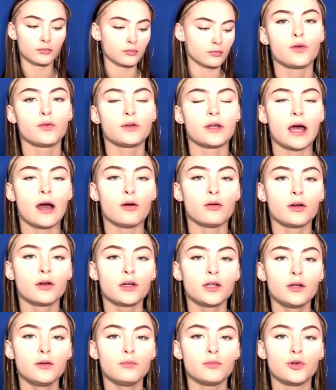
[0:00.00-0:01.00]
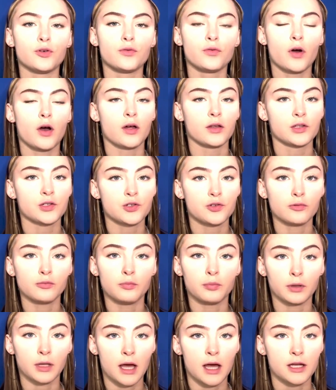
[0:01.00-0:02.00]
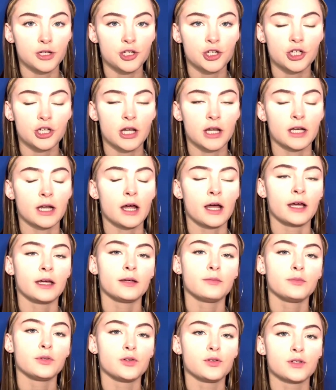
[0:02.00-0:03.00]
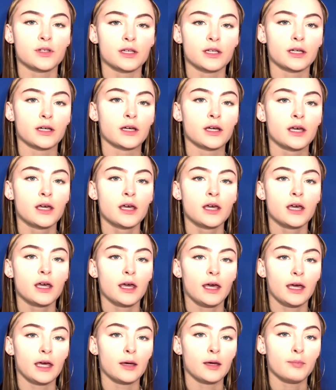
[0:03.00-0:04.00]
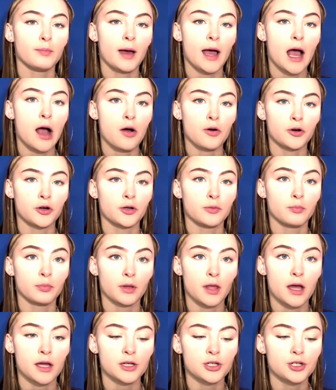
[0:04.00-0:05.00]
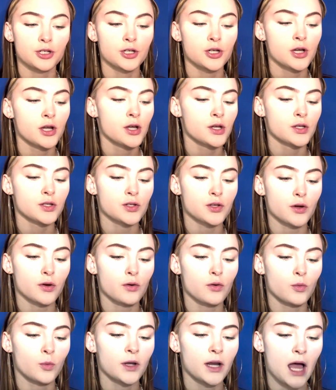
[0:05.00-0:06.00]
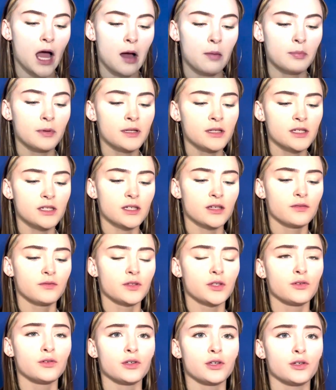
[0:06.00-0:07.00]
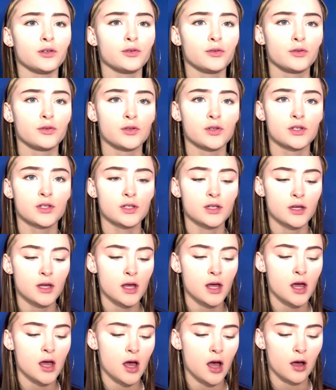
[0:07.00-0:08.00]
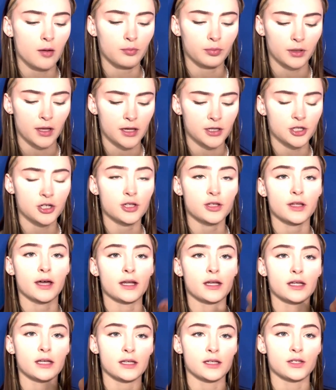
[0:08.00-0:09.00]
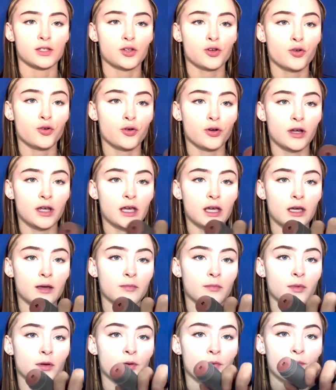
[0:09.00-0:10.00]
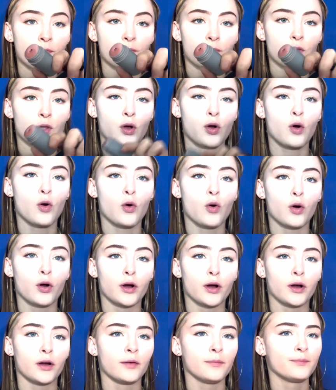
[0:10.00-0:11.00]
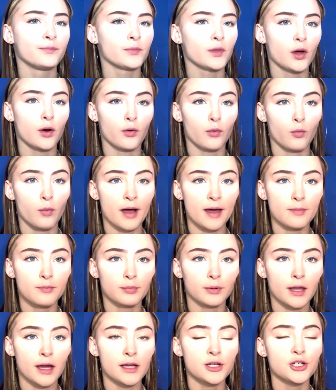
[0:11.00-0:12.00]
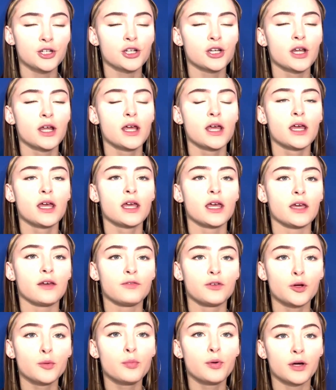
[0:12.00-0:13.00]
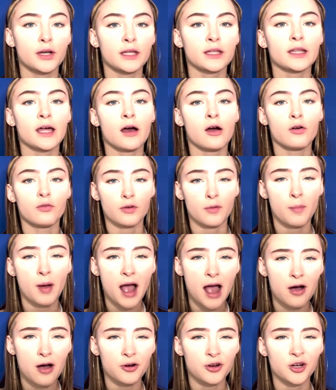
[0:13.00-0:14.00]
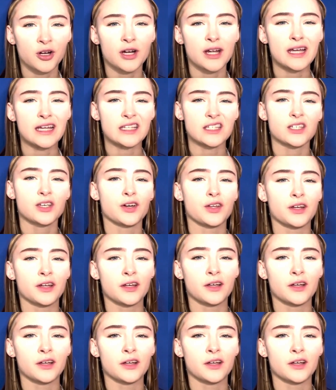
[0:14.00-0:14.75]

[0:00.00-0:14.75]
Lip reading: Now we're gonna move on to blush, and I am using a powdered blush. So what happens if you use a blush that is cream or a wet blush, if you're putting that over powder, it's gonna